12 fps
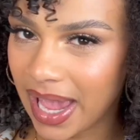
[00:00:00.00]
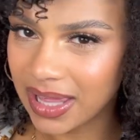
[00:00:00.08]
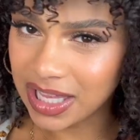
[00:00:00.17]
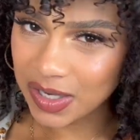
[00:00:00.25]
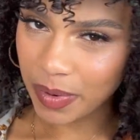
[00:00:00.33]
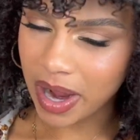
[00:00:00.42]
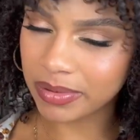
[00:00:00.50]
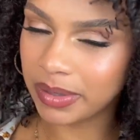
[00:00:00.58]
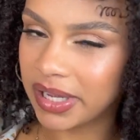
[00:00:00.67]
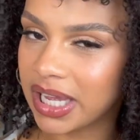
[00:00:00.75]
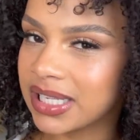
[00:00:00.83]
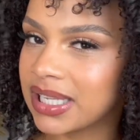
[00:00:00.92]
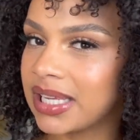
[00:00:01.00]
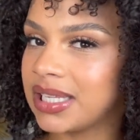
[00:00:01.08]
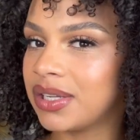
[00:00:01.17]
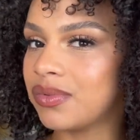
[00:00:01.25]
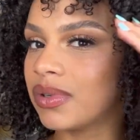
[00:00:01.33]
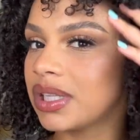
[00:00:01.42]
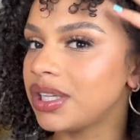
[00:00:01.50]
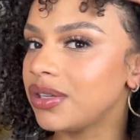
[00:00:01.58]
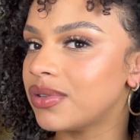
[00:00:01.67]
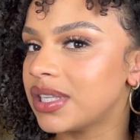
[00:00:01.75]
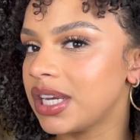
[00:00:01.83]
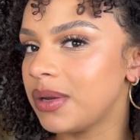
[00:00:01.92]
And that's probably because I didn't really
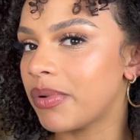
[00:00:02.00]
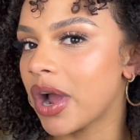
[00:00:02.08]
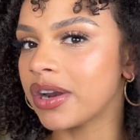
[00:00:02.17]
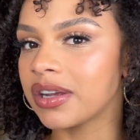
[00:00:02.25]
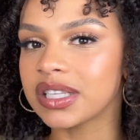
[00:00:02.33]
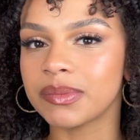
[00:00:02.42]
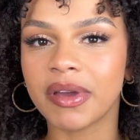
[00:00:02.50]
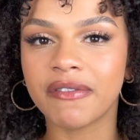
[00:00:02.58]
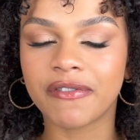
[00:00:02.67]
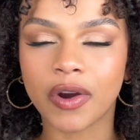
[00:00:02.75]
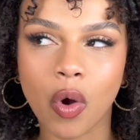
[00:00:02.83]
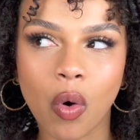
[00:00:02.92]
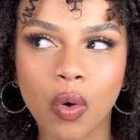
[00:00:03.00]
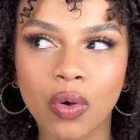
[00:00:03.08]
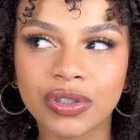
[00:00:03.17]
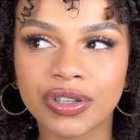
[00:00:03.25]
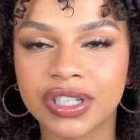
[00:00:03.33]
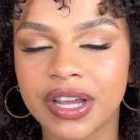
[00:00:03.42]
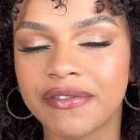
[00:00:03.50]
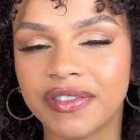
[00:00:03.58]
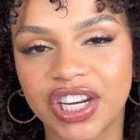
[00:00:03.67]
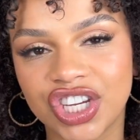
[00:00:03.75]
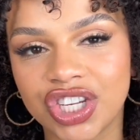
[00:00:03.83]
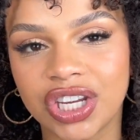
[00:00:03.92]
use any products meant for hold or
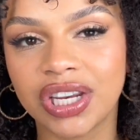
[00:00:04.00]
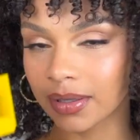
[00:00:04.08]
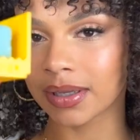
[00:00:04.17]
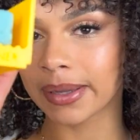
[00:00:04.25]
definition.